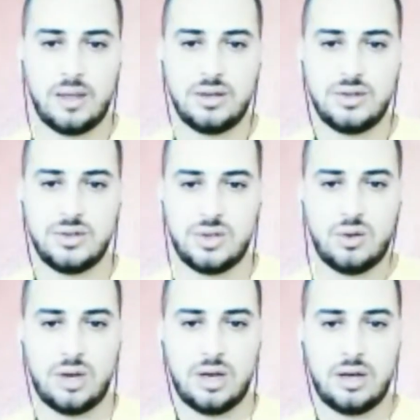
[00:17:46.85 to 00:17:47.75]

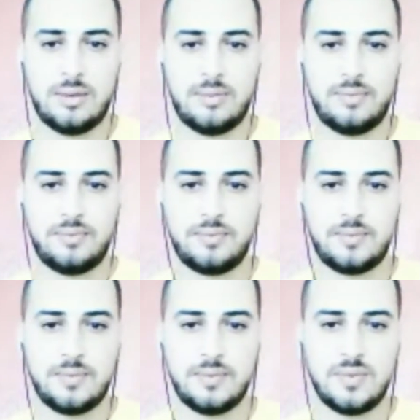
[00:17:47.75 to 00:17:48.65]
So
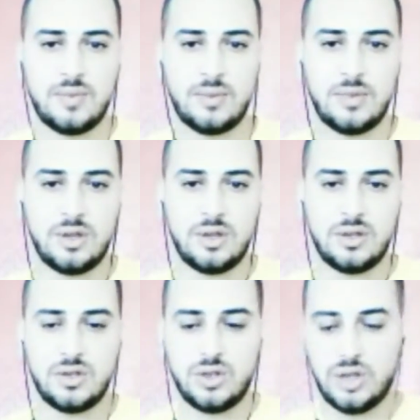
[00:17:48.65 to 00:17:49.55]
it